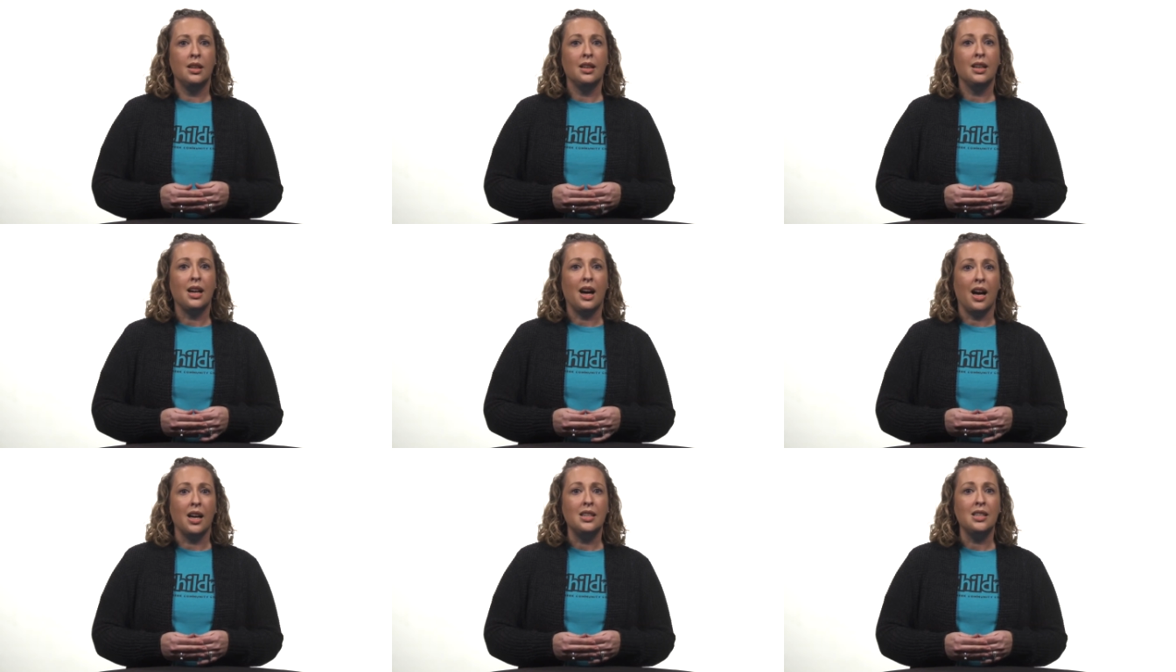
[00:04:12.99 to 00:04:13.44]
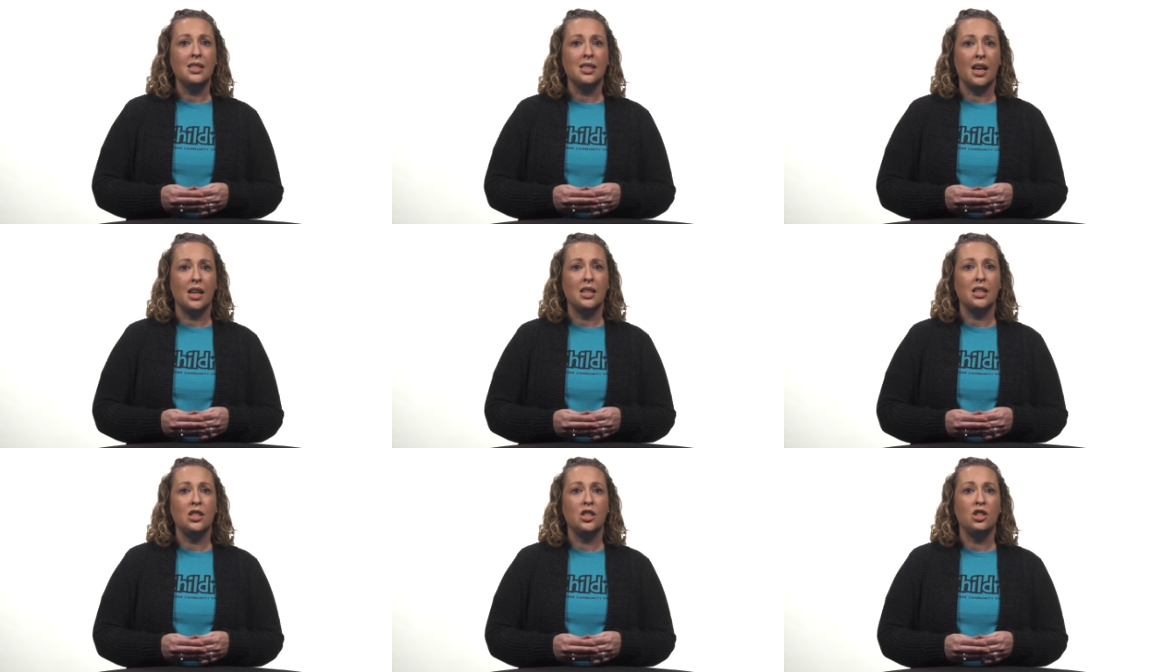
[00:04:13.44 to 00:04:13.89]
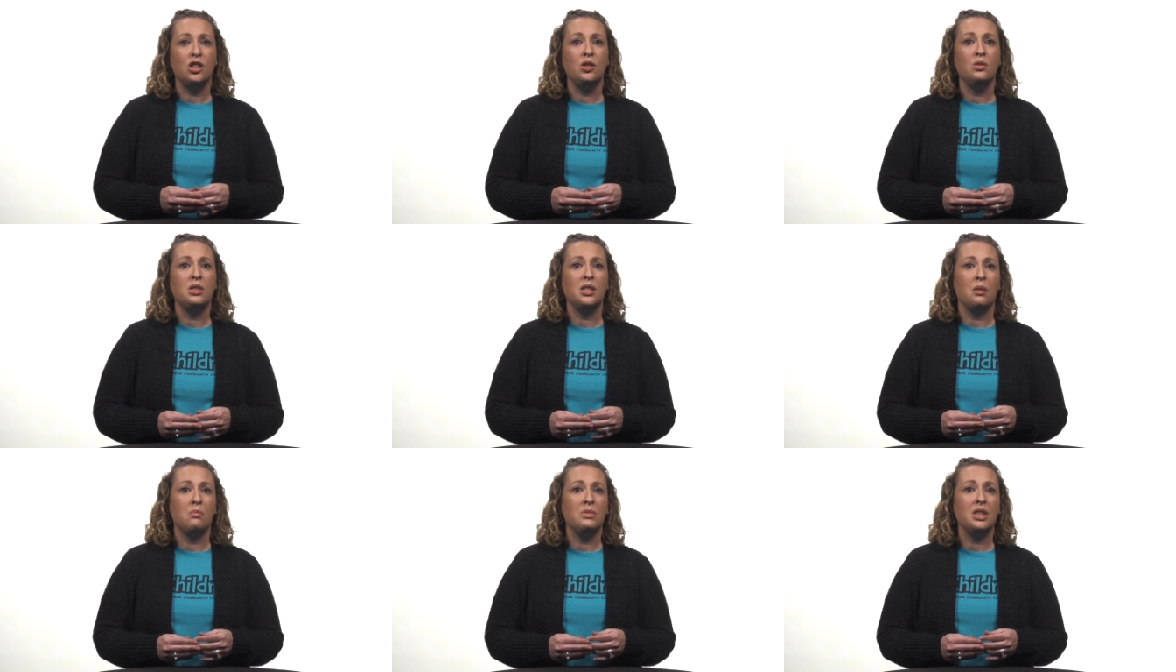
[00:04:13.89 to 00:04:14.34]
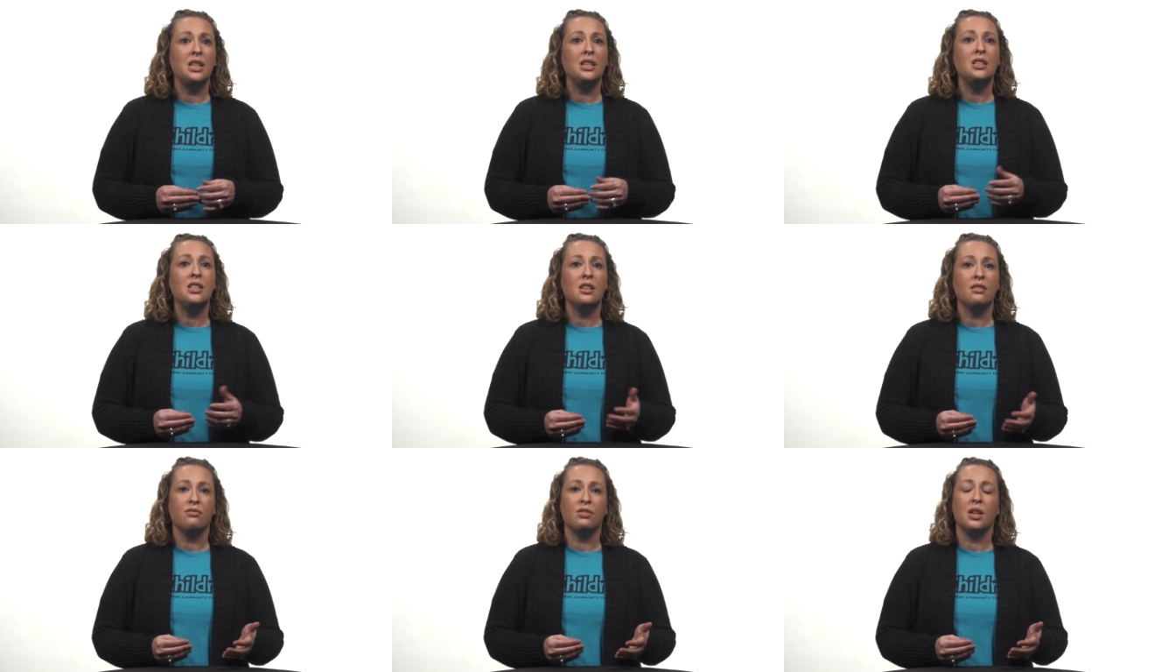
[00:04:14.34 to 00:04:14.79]
God decided to do something
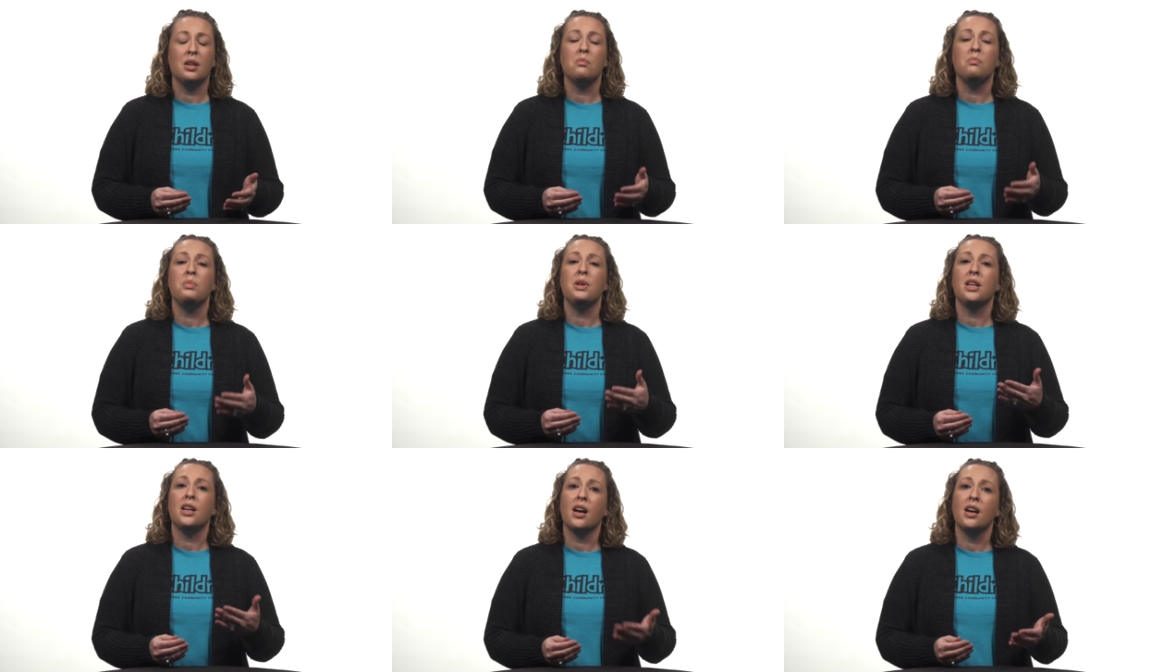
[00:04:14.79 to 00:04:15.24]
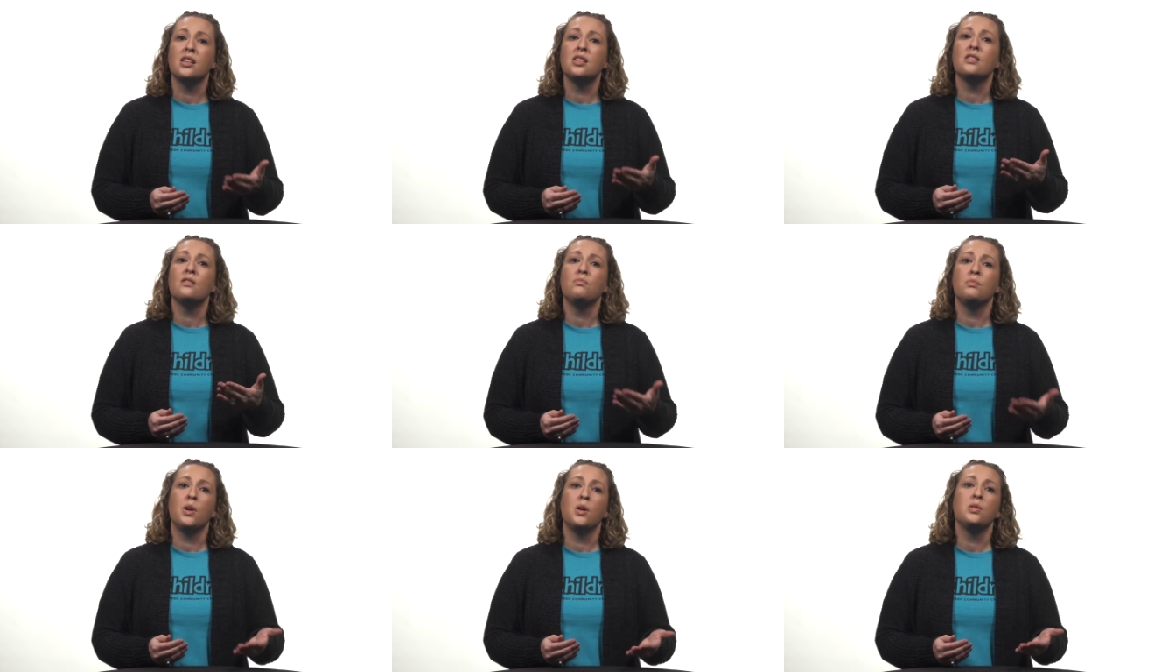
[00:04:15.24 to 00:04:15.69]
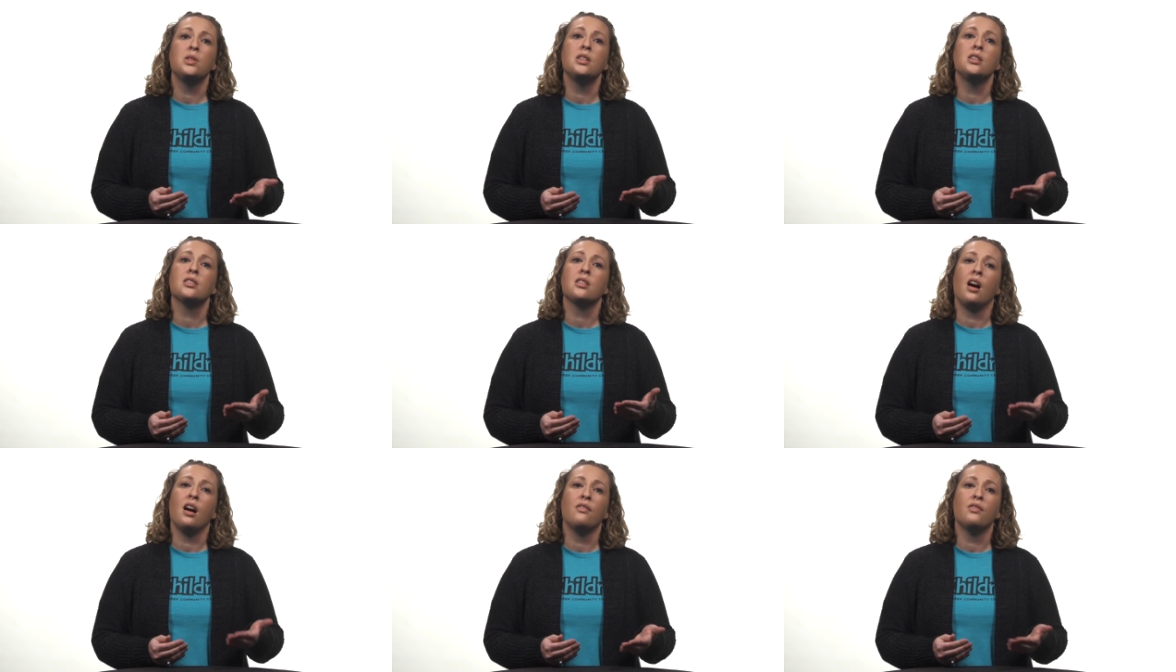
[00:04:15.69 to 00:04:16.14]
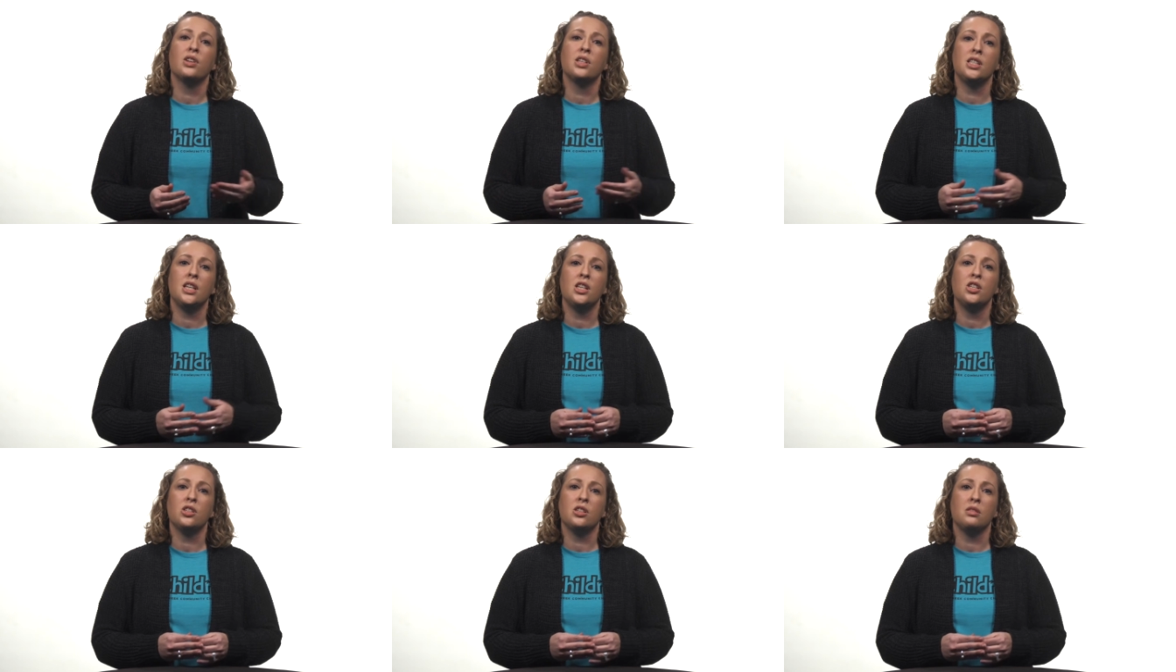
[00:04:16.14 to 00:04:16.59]
different because of Moses'
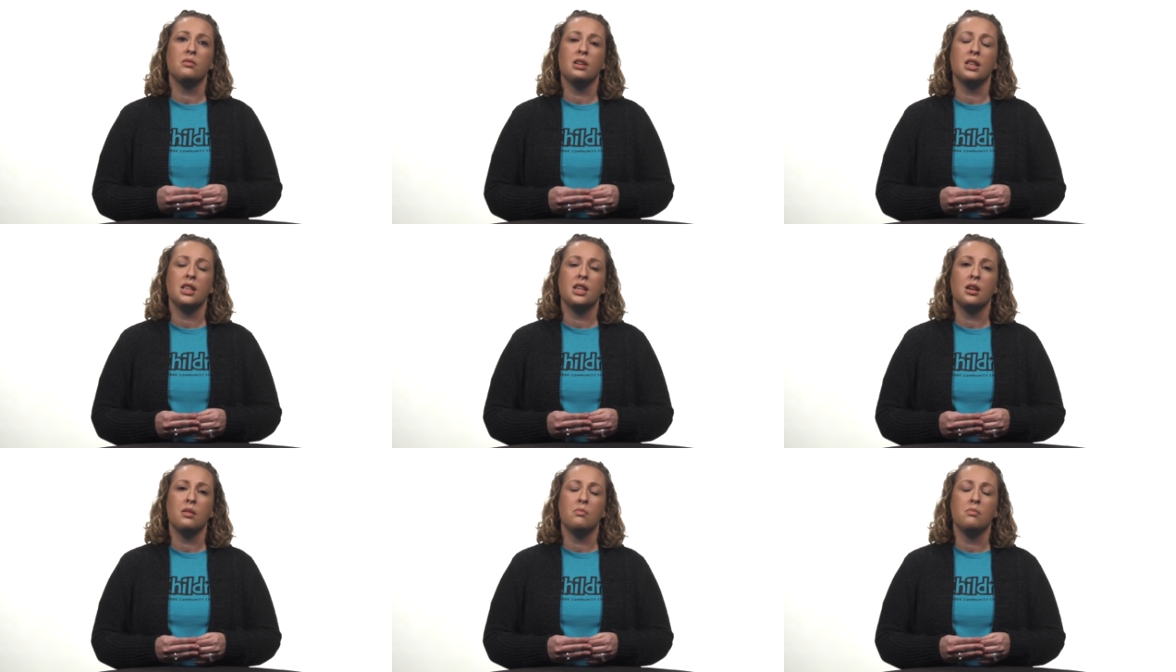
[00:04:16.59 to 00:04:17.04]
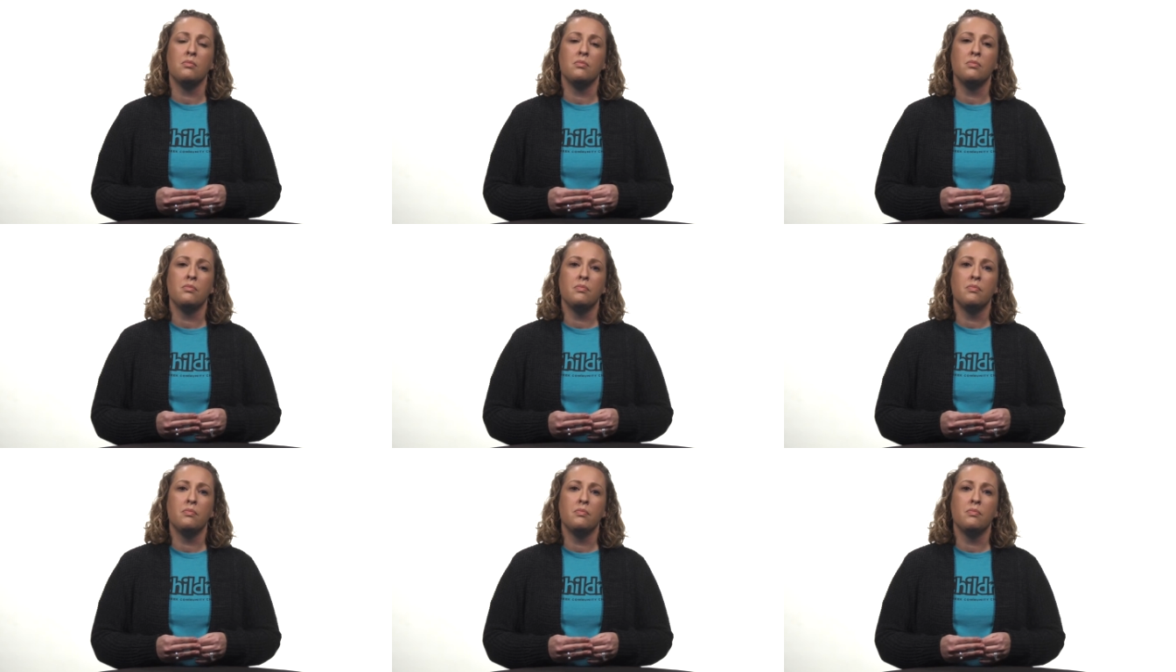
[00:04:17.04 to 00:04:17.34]
conversation with him.